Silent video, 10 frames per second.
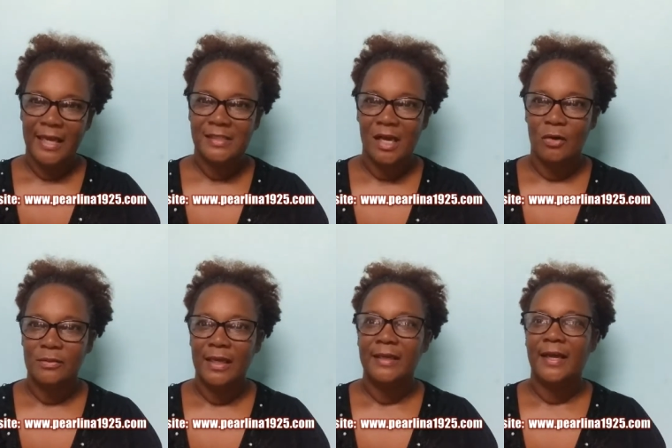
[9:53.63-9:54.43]
it's
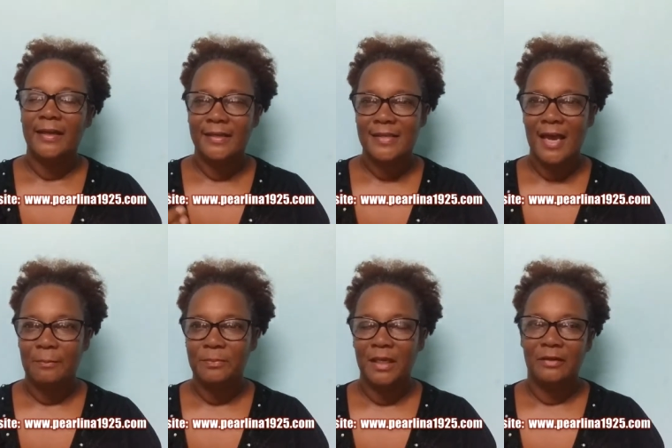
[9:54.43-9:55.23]
out there and it's
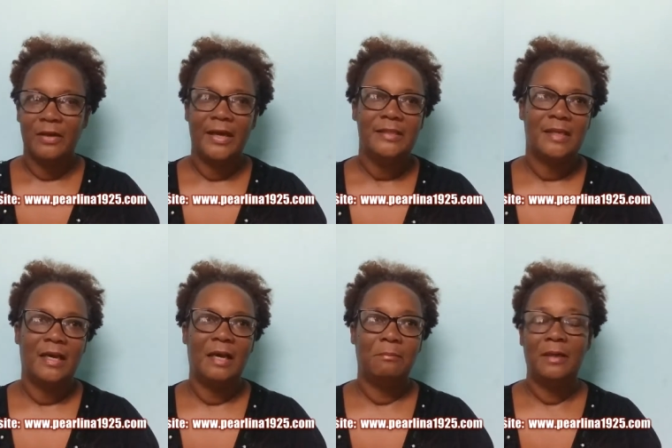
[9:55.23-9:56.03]
happening, right?
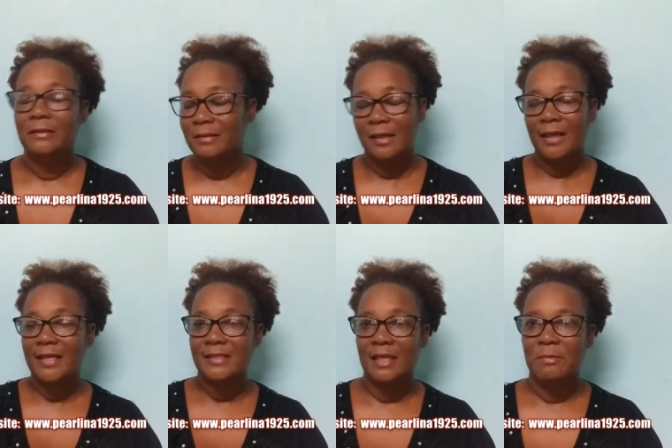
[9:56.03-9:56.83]
Um, and I
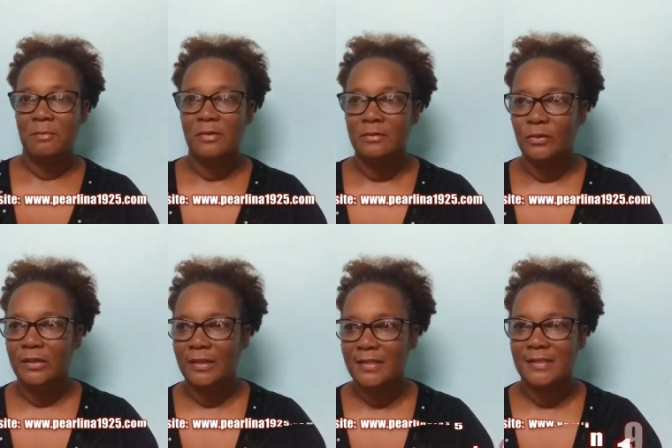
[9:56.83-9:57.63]
guess there are people
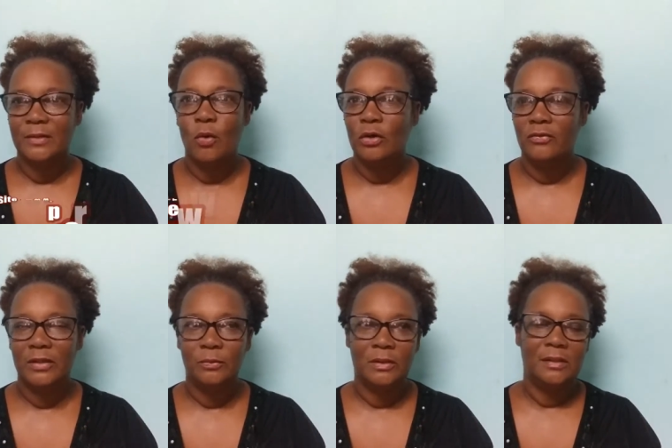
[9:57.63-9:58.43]
doing this thing all
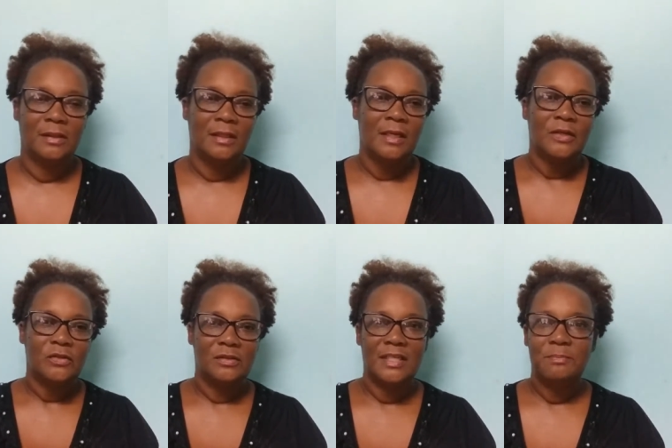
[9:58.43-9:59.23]
over the world.
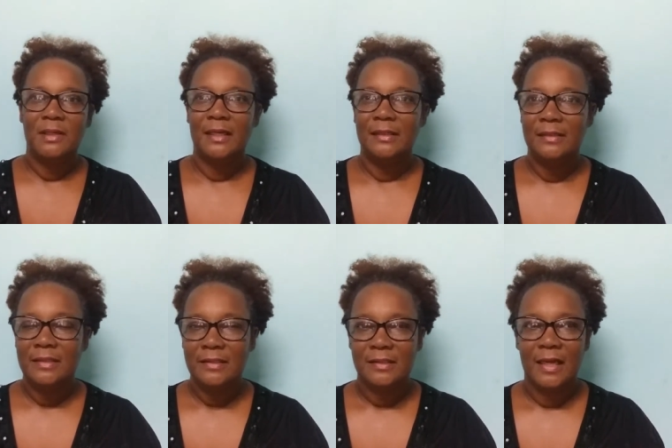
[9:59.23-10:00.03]
So just be
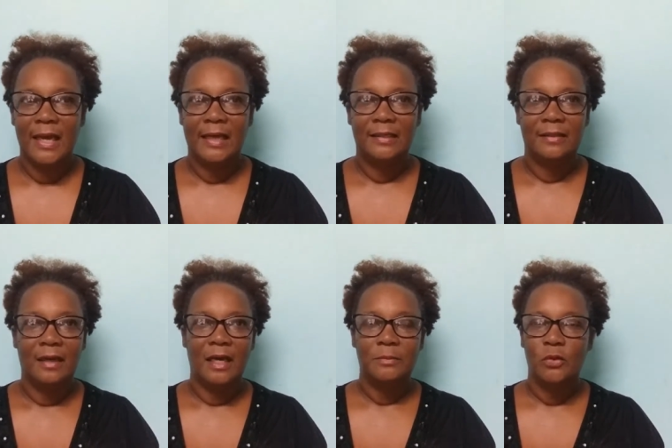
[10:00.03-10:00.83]
alert
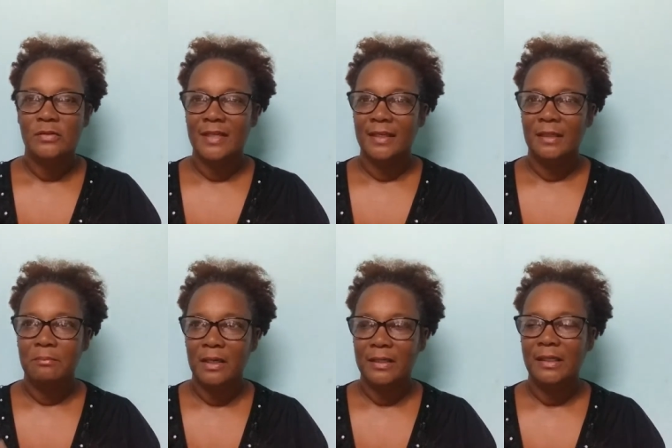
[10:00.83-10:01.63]
and um, don't send any
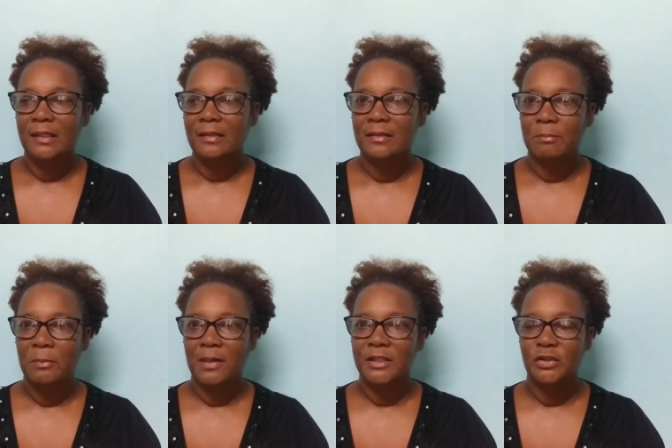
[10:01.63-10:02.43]
money to
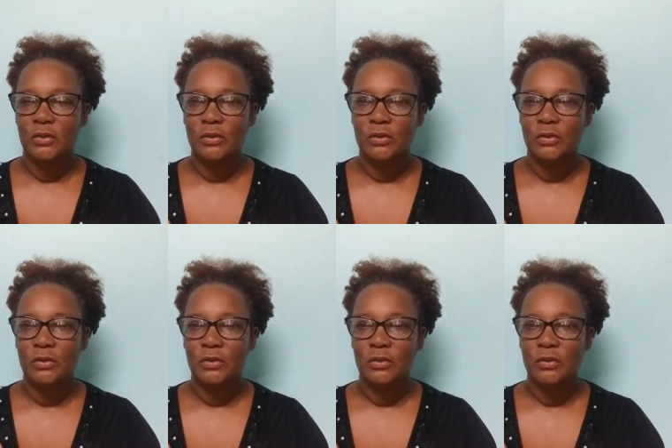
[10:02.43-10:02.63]
people that you